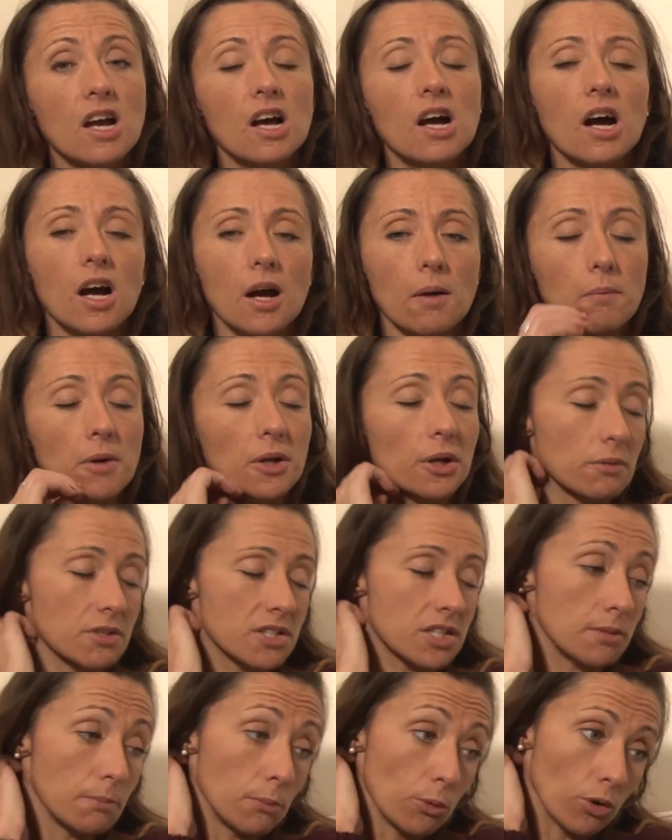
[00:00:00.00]
Um, and obviously,
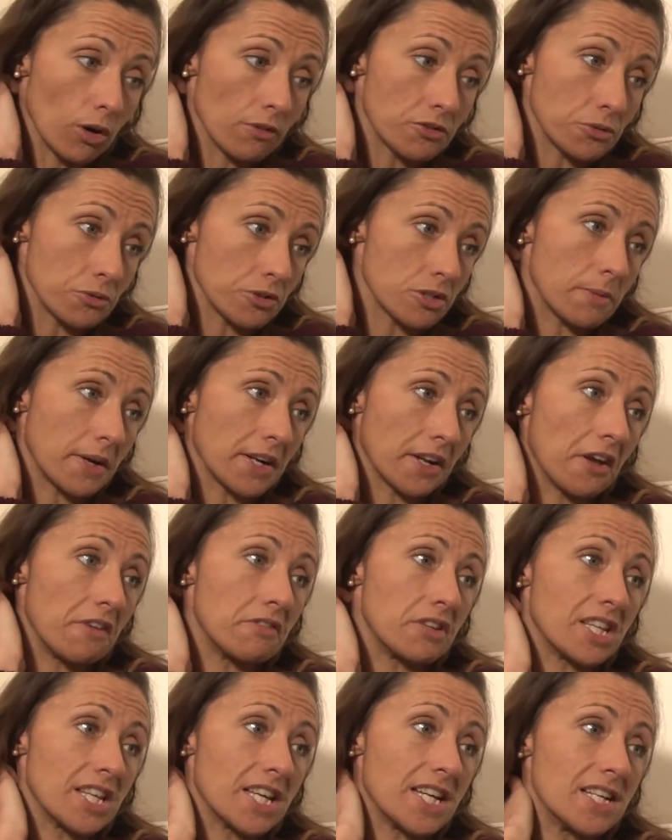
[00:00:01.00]
the more I've talked about it
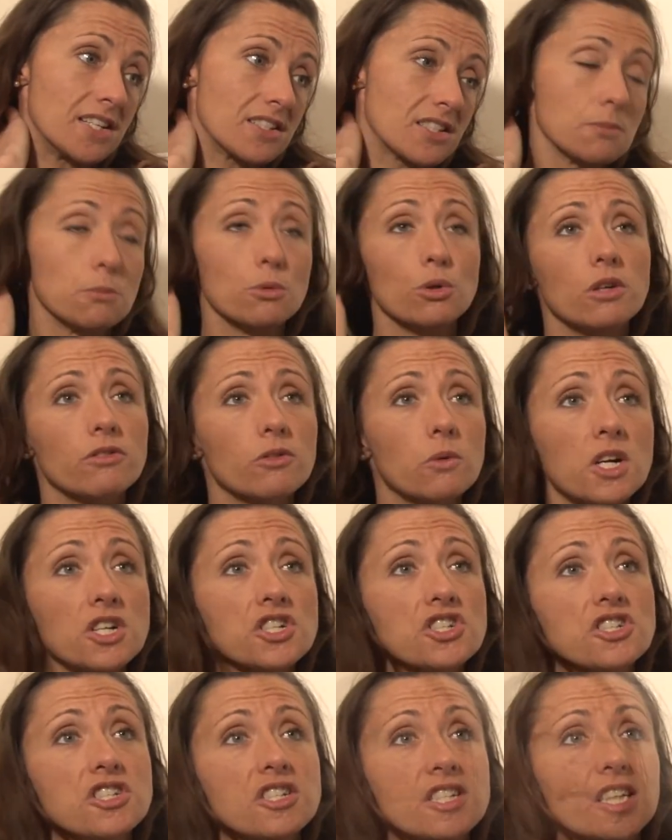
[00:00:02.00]
over the years, the more I've
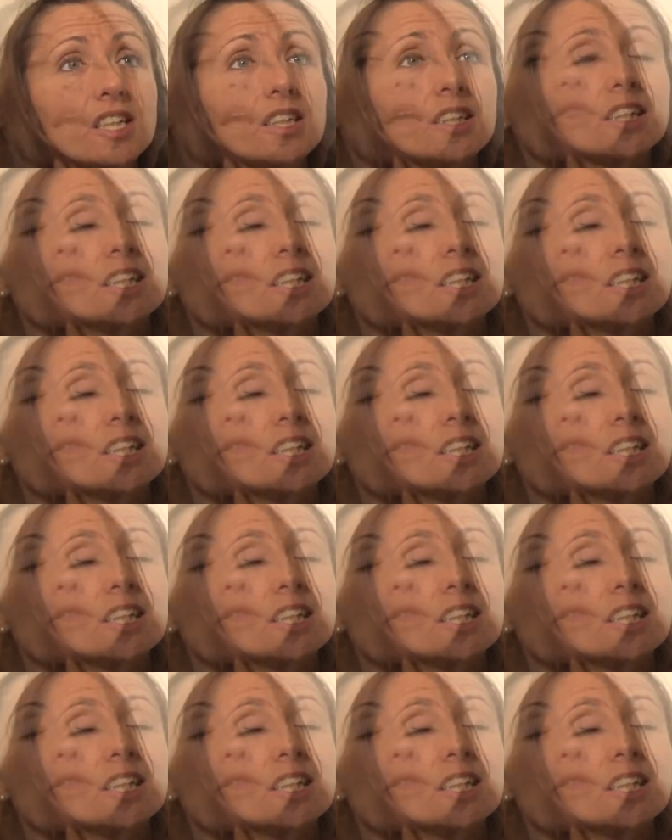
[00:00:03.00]
questioned it.